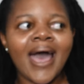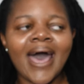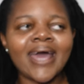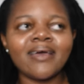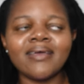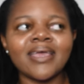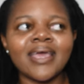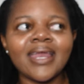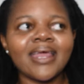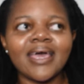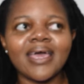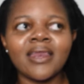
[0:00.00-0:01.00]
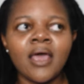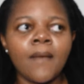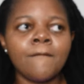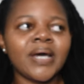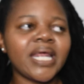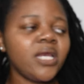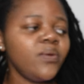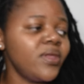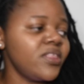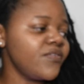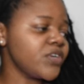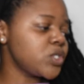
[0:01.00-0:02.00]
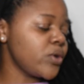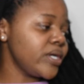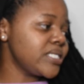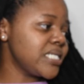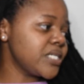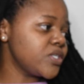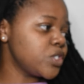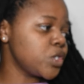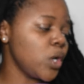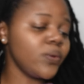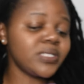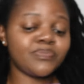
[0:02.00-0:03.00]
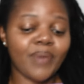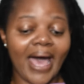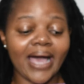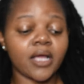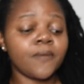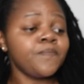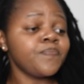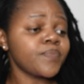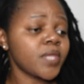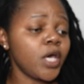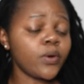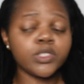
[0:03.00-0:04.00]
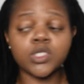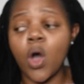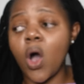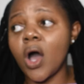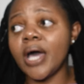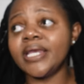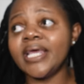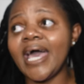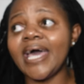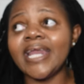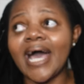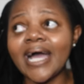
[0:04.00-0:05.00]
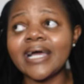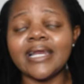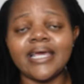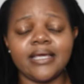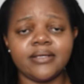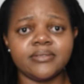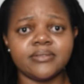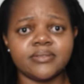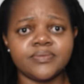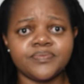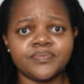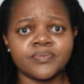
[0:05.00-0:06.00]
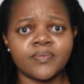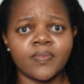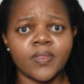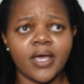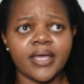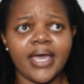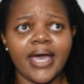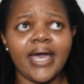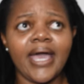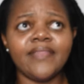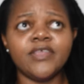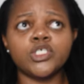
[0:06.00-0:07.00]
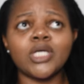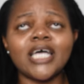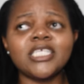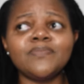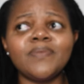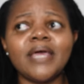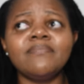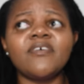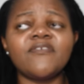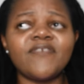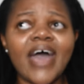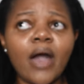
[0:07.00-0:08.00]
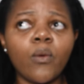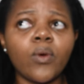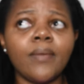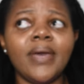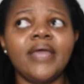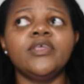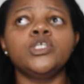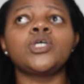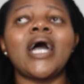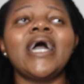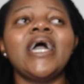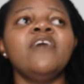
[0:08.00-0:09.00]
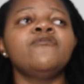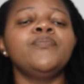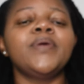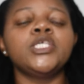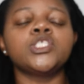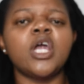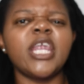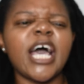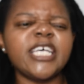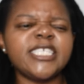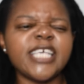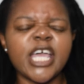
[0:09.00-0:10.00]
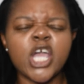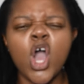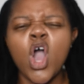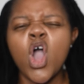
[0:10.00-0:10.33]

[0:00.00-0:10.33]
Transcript: I don't get it. But anyway, the Victoria's Secret show was back. It was on and ugly. Okay, and they try to blame the fat women. Everybody's online saying,